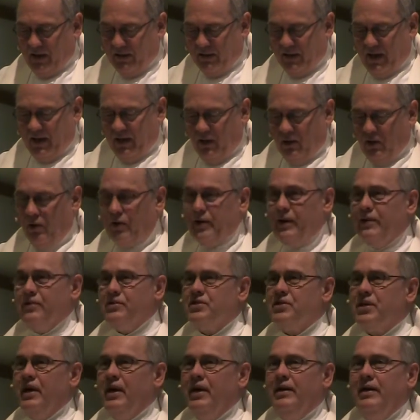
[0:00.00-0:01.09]
Then the lawyer
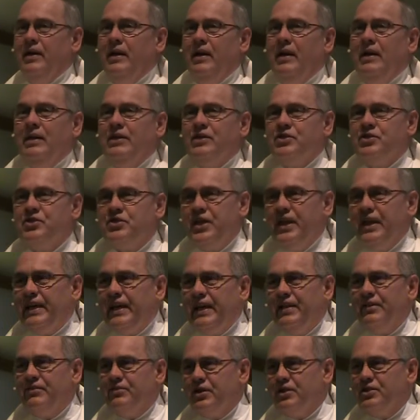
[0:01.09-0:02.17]
said,
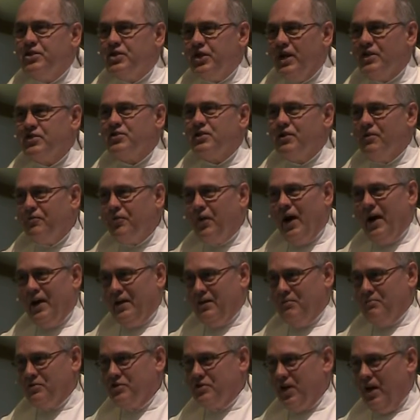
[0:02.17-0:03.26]
seeking to justify
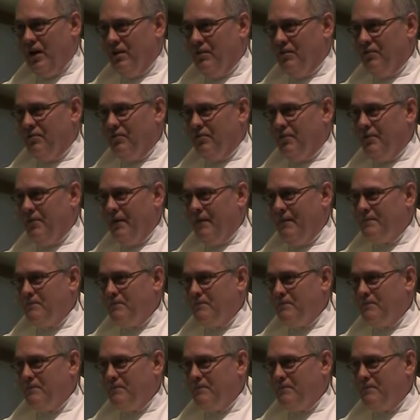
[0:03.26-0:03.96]
himself.